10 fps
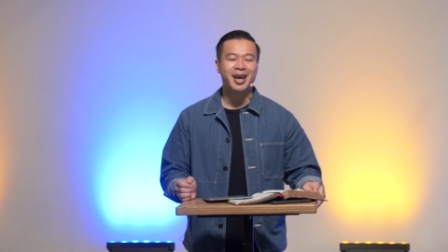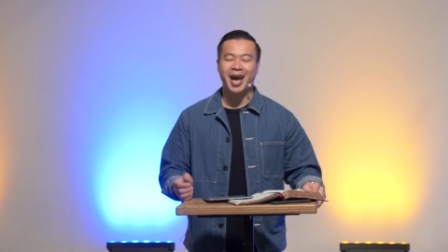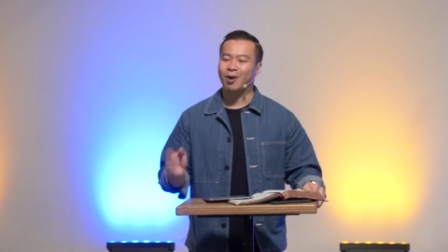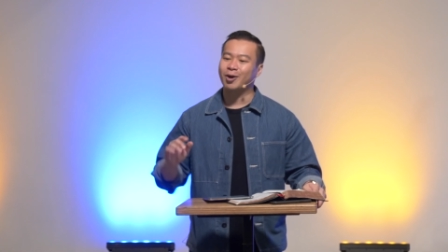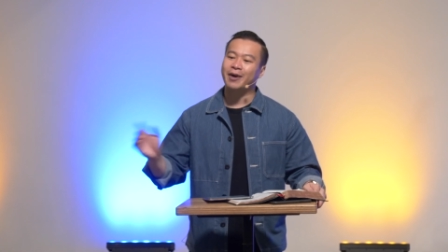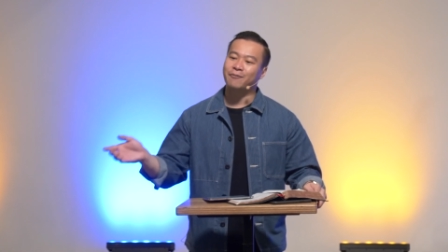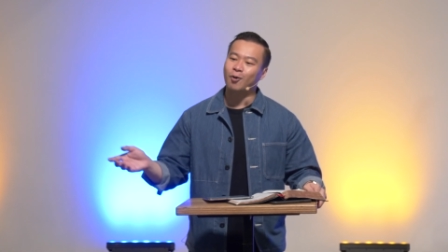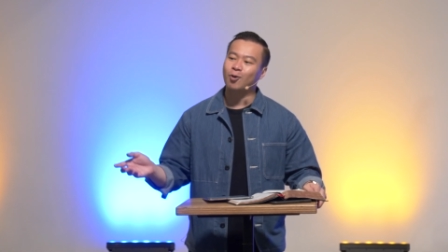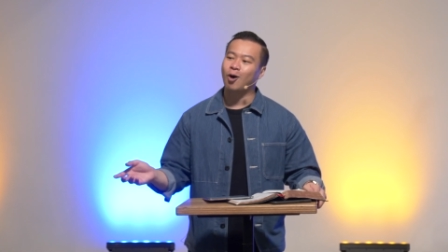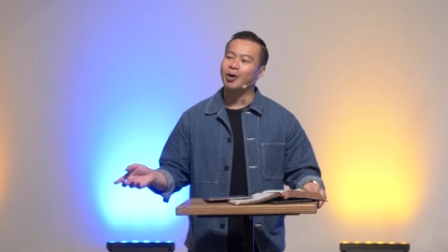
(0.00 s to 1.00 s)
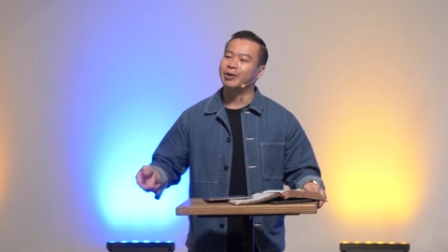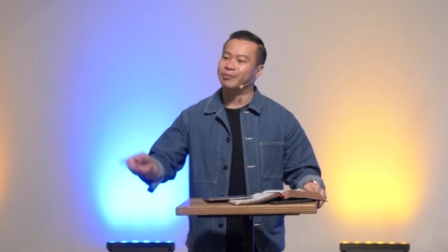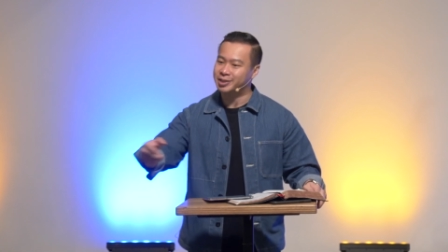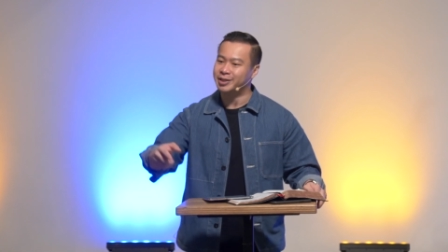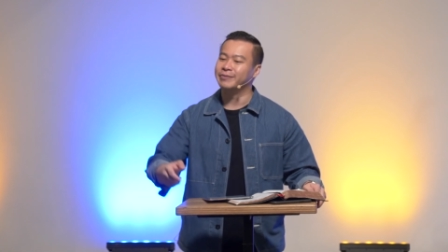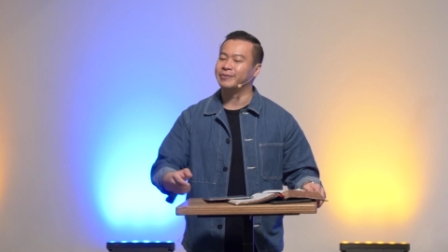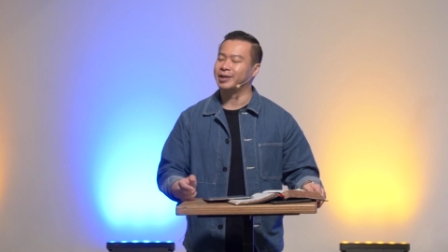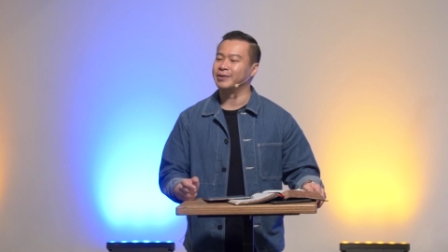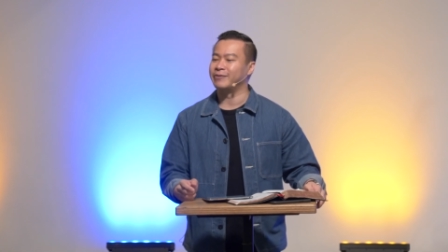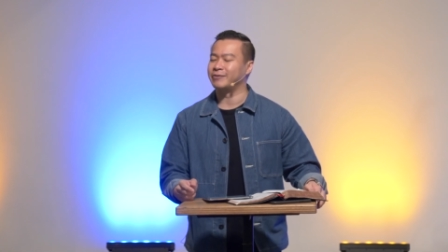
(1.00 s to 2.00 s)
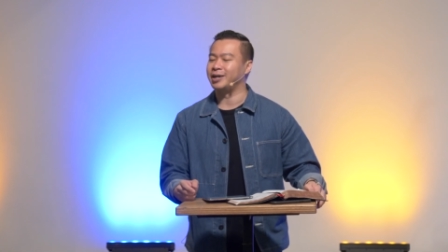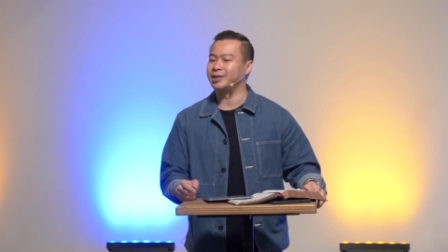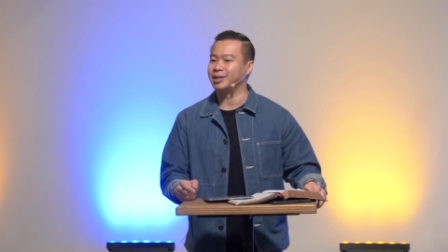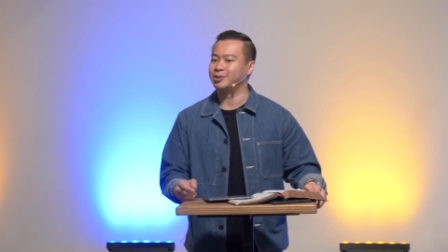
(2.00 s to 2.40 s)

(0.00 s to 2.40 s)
And on that phone call, he received the gift of tongues.